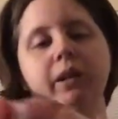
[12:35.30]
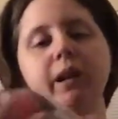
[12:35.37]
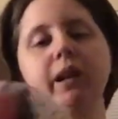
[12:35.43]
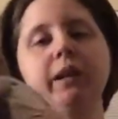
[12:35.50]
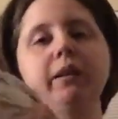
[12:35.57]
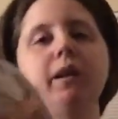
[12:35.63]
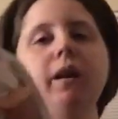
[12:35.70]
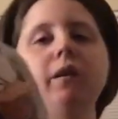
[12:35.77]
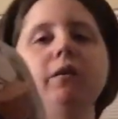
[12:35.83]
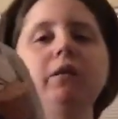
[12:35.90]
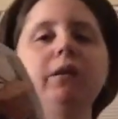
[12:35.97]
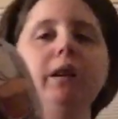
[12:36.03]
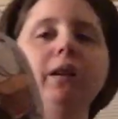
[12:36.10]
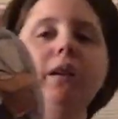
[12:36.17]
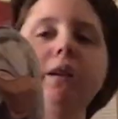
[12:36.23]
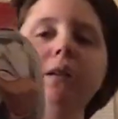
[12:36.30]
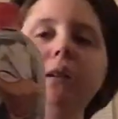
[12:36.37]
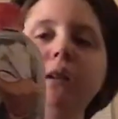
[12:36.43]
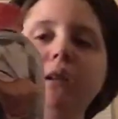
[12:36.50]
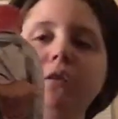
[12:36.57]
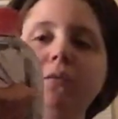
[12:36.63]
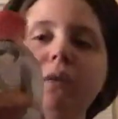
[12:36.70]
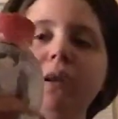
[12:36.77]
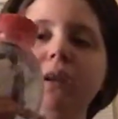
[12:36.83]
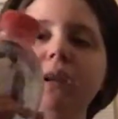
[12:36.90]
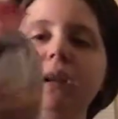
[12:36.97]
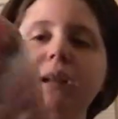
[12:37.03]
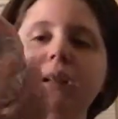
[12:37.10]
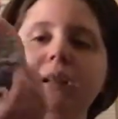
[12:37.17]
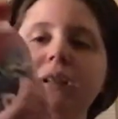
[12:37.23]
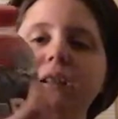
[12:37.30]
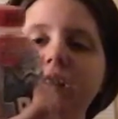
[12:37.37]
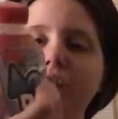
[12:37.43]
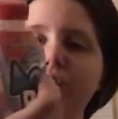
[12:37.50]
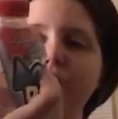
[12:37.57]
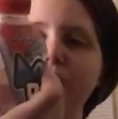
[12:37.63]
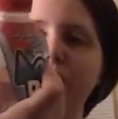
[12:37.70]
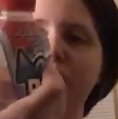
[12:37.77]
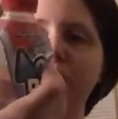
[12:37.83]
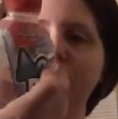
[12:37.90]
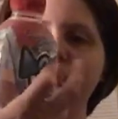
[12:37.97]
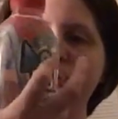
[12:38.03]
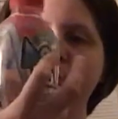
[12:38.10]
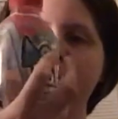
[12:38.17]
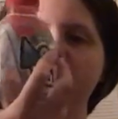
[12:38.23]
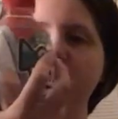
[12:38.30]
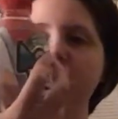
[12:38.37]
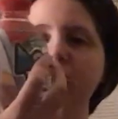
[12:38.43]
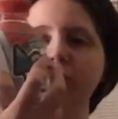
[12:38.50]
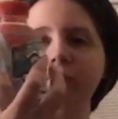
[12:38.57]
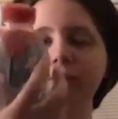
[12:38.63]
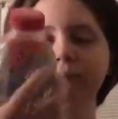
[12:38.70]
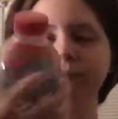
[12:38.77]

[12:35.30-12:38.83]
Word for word: got Donald Duck on this one. Again, this is fruit punch as well.